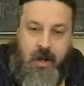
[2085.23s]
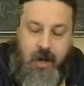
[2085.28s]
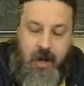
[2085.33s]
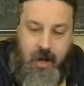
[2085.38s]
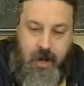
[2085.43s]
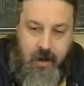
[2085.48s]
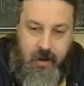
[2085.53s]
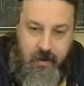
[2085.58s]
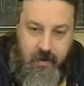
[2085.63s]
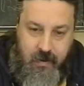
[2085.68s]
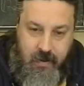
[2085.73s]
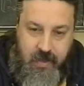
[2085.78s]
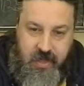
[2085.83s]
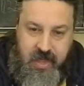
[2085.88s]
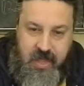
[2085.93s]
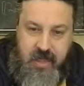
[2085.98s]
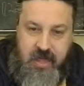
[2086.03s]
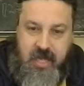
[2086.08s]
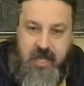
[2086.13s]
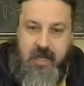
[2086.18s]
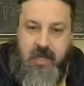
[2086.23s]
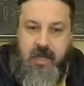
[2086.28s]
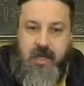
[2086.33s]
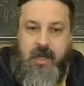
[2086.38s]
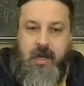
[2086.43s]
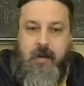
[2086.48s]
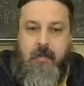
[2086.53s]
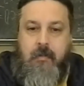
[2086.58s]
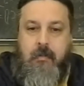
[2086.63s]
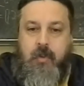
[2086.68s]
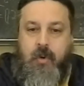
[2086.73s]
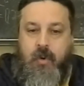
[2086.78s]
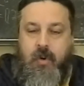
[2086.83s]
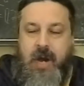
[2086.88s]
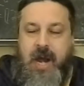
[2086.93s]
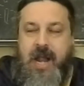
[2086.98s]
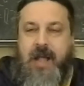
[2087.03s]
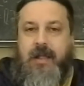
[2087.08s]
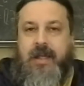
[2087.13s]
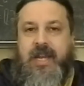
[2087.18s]
the
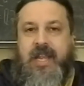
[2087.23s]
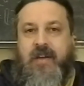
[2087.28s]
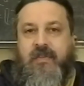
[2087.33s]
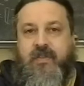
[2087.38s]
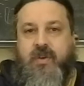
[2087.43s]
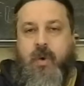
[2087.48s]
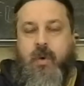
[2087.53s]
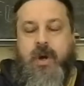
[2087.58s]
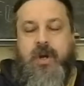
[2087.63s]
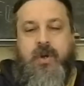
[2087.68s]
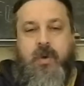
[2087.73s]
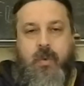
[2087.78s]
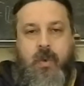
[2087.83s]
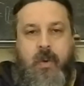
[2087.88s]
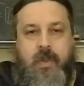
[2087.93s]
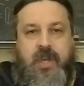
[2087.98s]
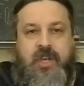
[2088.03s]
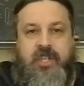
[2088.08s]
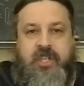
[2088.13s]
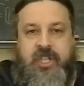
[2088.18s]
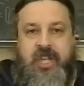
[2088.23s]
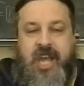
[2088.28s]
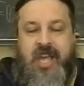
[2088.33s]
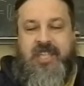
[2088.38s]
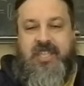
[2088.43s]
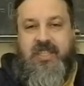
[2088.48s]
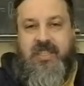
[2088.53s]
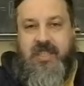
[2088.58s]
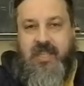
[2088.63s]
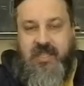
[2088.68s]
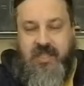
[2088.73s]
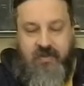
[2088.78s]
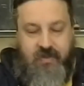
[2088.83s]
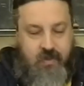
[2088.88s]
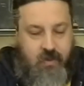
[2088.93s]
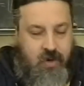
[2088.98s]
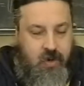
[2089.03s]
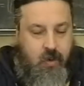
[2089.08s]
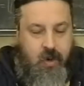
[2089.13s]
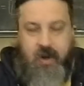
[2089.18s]
morality of going to war, the justness of
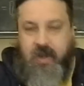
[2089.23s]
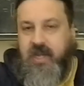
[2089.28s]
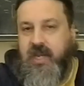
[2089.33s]
going to war.